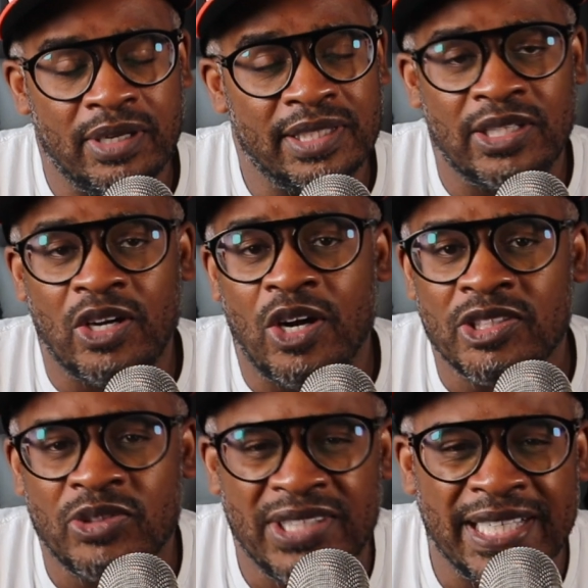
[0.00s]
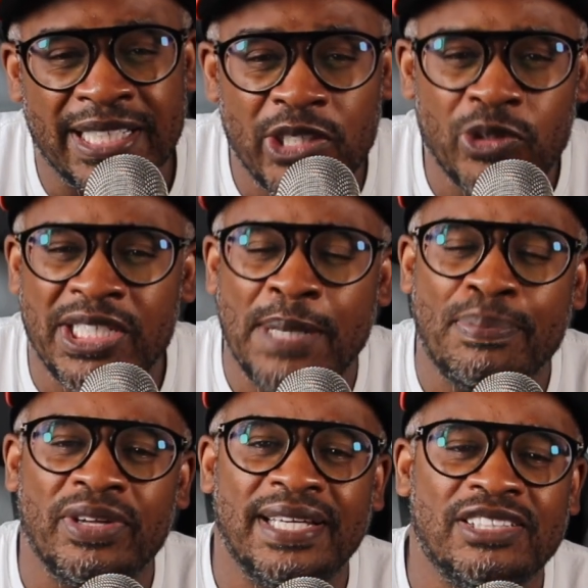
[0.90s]
and then I'll also dig a little
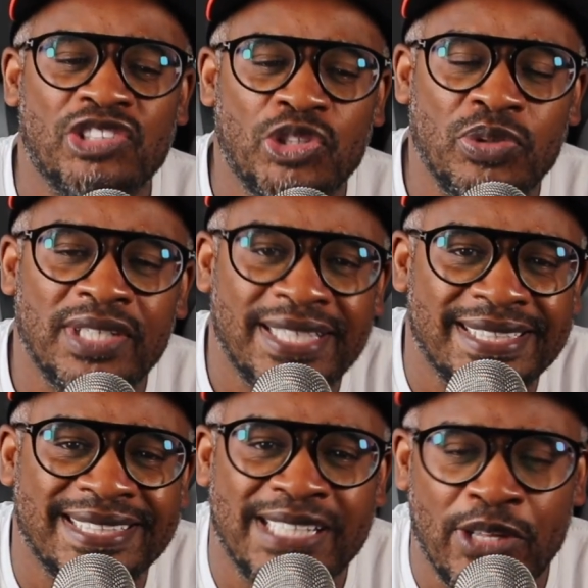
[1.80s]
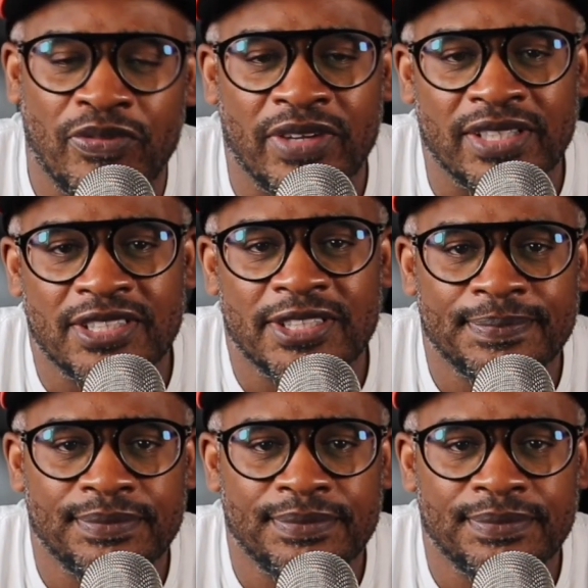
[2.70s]
deeper into his defense.